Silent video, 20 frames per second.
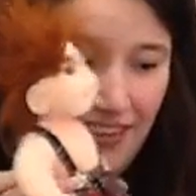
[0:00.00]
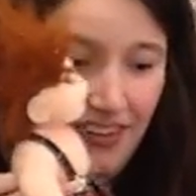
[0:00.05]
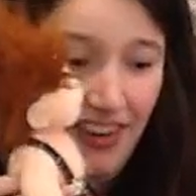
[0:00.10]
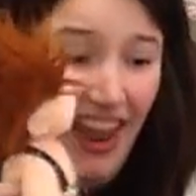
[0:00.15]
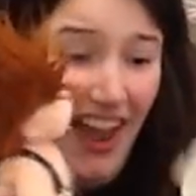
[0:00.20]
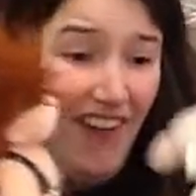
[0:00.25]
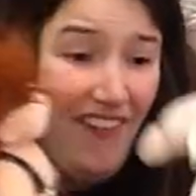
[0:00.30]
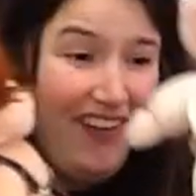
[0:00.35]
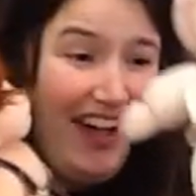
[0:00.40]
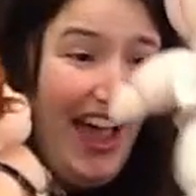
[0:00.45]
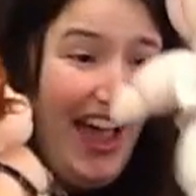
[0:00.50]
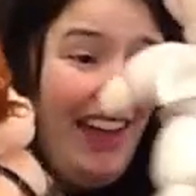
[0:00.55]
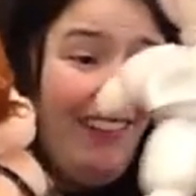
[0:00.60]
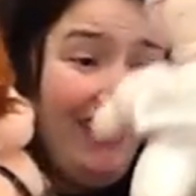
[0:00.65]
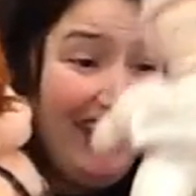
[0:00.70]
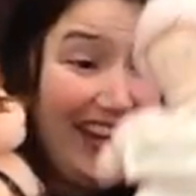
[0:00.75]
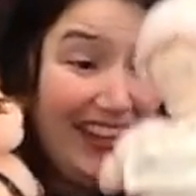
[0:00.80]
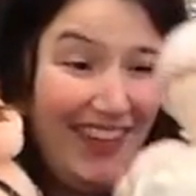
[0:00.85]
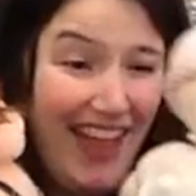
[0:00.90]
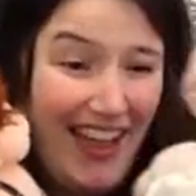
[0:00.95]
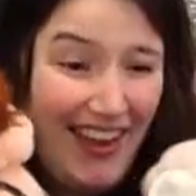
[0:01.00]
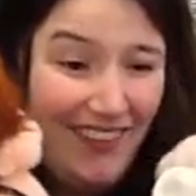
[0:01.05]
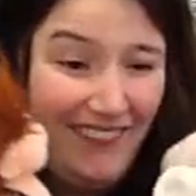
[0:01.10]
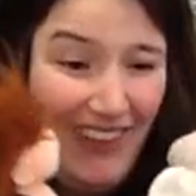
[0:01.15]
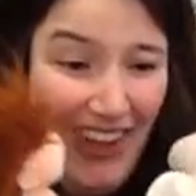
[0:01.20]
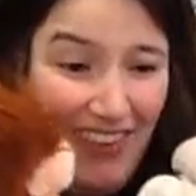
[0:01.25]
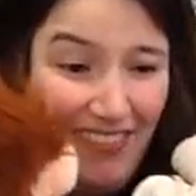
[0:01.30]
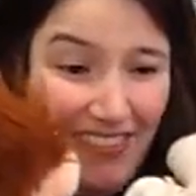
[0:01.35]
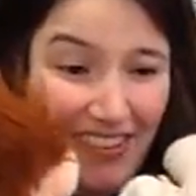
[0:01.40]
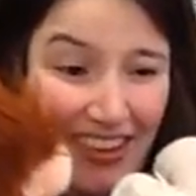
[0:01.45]
No, I want to talk
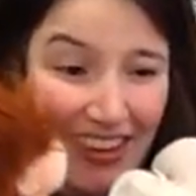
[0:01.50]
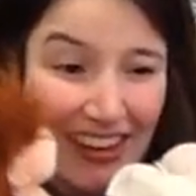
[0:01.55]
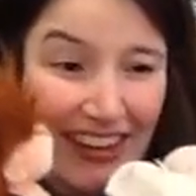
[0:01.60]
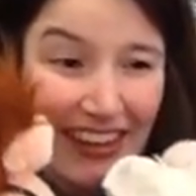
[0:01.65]
about